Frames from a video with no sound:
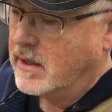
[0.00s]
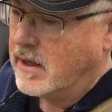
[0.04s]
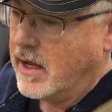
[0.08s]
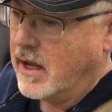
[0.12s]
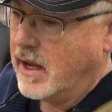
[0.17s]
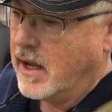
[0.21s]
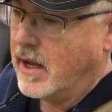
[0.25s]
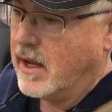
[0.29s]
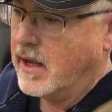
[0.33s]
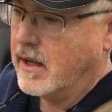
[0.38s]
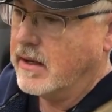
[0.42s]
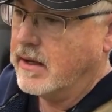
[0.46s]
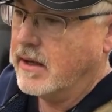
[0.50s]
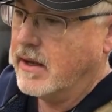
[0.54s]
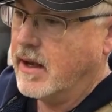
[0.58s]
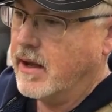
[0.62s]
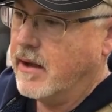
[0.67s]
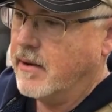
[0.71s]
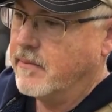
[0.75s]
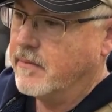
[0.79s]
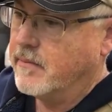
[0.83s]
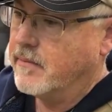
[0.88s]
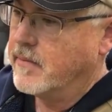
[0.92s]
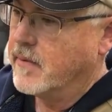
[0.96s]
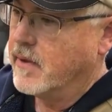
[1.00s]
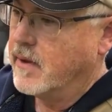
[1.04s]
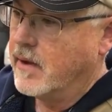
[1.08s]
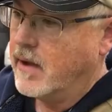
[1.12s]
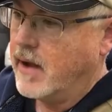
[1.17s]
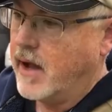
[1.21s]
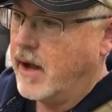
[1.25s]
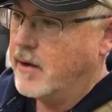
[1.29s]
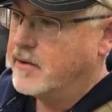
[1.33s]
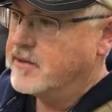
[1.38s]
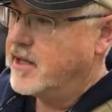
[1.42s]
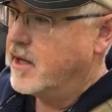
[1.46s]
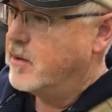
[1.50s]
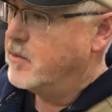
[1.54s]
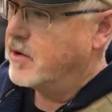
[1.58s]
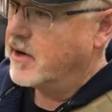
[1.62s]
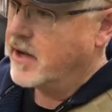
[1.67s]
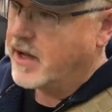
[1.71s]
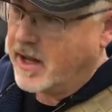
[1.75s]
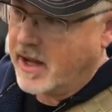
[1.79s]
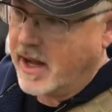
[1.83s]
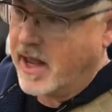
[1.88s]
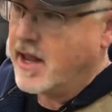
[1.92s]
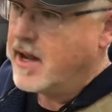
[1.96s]
and I was able
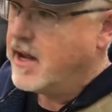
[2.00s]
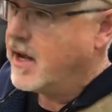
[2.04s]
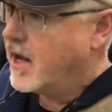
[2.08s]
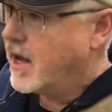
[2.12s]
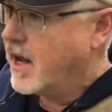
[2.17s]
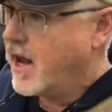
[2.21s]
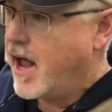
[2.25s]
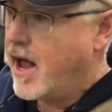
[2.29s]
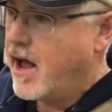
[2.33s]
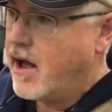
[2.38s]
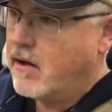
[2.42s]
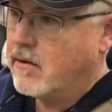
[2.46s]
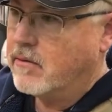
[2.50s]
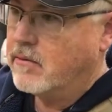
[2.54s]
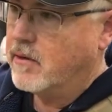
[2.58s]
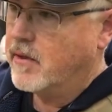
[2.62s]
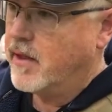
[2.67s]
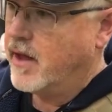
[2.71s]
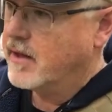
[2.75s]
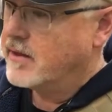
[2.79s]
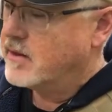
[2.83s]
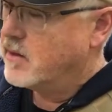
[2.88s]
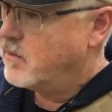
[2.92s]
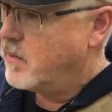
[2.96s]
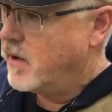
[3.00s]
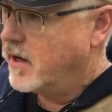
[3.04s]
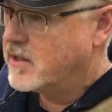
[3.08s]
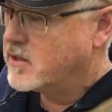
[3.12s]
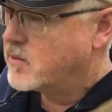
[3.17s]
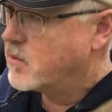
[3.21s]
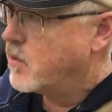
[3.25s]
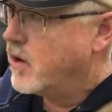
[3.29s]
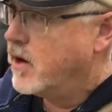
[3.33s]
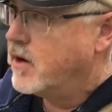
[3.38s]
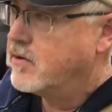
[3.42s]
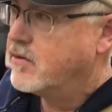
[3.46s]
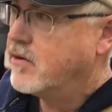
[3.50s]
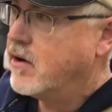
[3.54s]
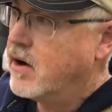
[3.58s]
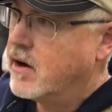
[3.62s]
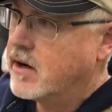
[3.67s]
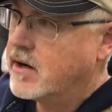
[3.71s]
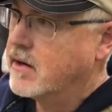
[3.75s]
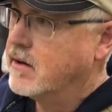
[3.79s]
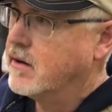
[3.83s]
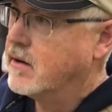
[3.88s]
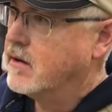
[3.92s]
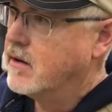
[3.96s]
to get in and get out without the big spray
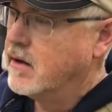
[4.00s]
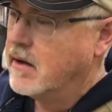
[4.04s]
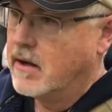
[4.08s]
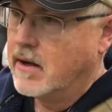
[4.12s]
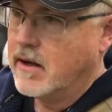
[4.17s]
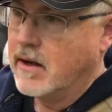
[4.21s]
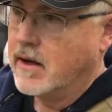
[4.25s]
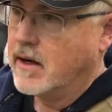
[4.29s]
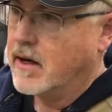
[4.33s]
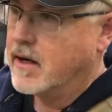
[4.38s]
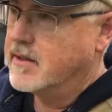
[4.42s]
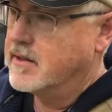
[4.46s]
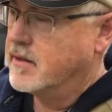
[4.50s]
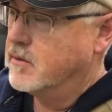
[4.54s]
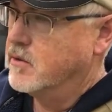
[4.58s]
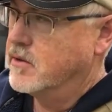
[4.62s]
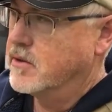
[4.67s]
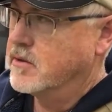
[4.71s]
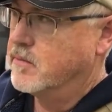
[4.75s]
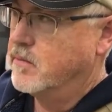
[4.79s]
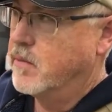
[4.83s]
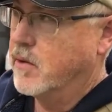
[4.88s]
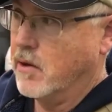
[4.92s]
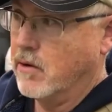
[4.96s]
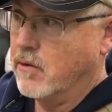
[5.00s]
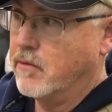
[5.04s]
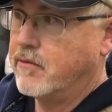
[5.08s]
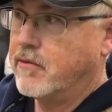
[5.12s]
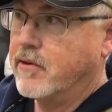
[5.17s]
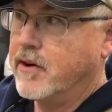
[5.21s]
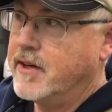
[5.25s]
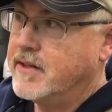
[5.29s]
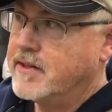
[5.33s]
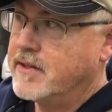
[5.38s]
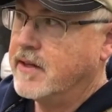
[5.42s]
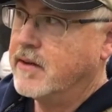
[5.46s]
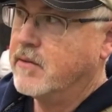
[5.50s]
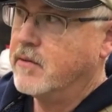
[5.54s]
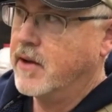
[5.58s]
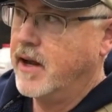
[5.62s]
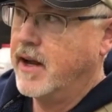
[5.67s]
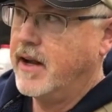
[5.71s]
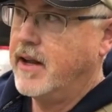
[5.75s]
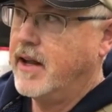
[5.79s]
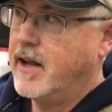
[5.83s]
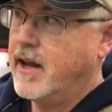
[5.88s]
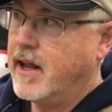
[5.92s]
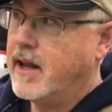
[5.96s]
truck, and because it was below freezing when
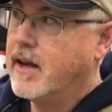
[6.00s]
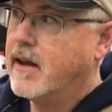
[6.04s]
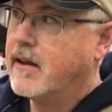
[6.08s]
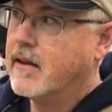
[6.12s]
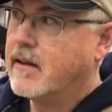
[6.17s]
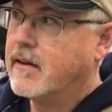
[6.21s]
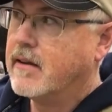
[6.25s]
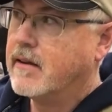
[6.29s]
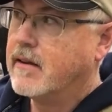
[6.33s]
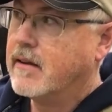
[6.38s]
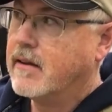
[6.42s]
I did it.